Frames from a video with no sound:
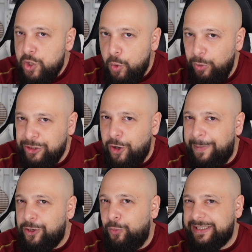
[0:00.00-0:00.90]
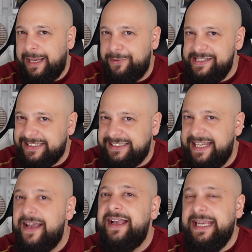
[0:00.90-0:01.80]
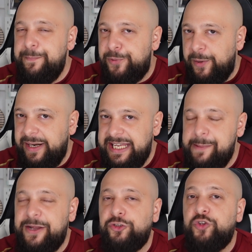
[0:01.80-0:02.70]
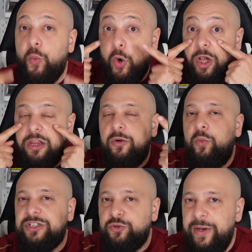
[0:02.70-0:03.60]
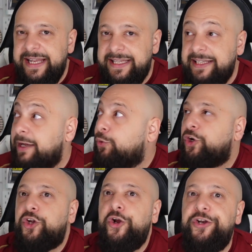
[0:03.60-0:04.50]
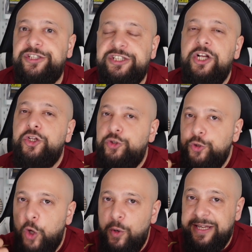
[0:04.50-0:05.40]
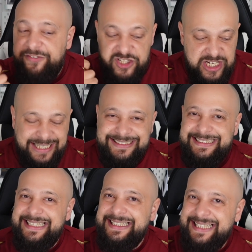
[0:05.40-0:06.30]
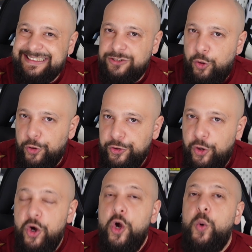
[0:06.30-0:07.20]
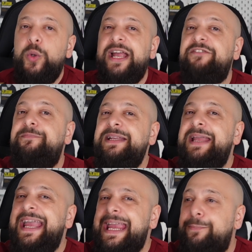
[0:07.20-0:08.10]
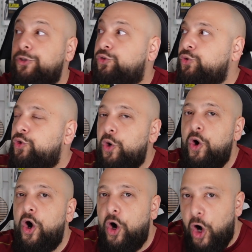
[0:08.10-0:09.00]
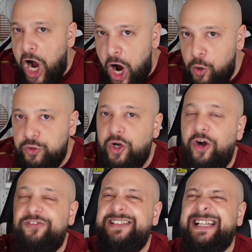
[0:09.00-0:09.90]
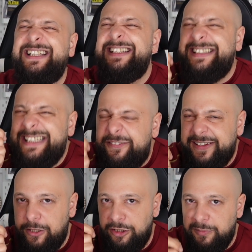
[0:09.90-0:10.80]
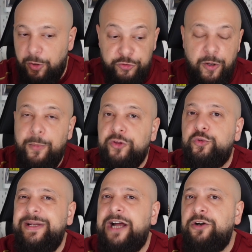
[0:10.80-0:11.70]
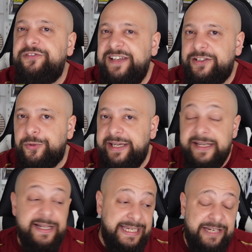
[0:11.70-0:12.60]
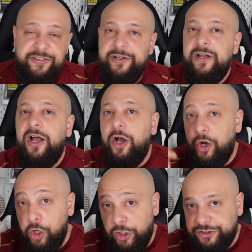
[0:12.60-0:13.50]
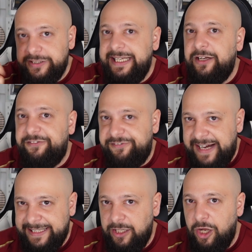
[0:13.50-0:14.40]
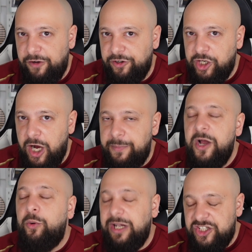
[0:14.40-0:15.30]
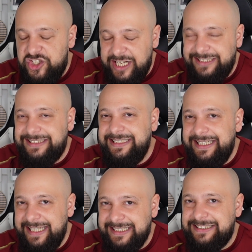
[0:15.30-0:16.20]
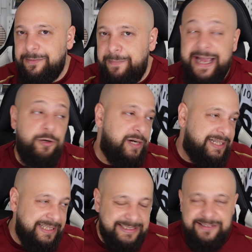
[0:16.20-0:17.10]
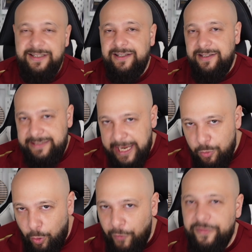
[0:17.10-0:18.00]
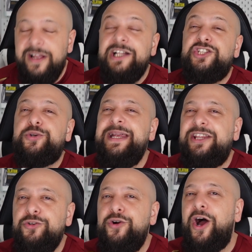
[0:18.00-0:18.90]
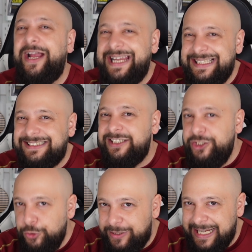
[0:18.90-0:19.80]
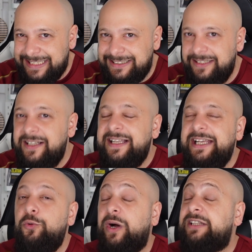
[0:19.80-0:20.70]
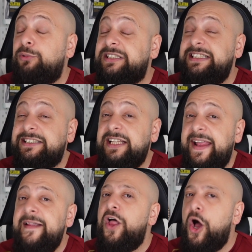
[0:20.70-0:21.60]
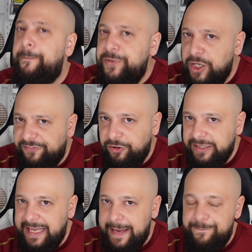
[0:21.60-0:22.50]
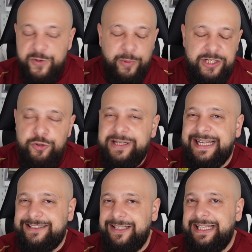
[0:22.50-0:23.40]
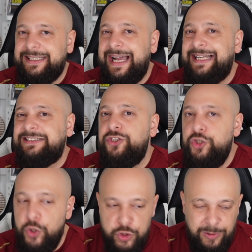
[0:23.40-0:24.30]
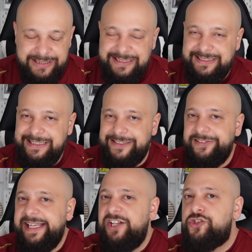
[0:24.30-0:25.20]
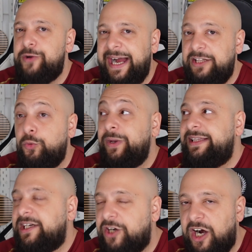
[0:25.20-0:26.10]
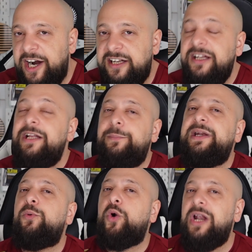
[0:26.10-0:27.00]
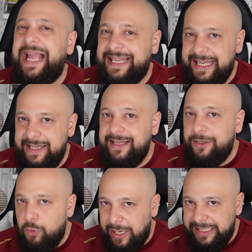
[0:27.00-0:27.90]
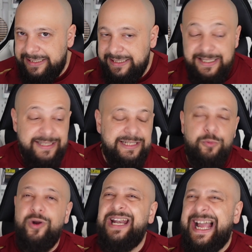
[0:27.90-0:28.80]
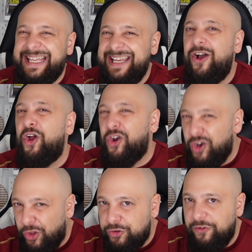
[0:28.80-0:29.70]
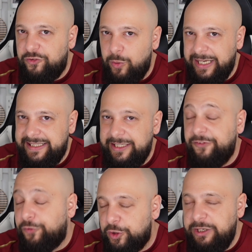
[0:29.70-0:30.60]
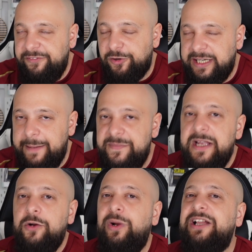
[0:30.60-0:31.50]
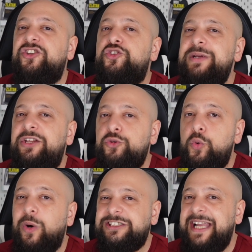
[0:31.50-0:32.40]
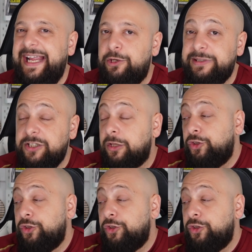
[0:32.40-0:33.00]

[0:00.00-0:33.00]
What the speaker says: we'll come back on what happened yesterday in Premier League because the world was waiting. They were curious to know if Chelsea, yes or no, would have been able to go out of that difficult month. A month without victory, even a loss in a final of a cup. Well, Chelsea is back, or at least they won 3-2 against Newcastle in what was yesterday a beautiful game with Newcastle that, as usual this season, they tried with their heart, but they were lacking quality. They were lacking a lot of quality. Unfortunately for them, well, 3-2 was the end result,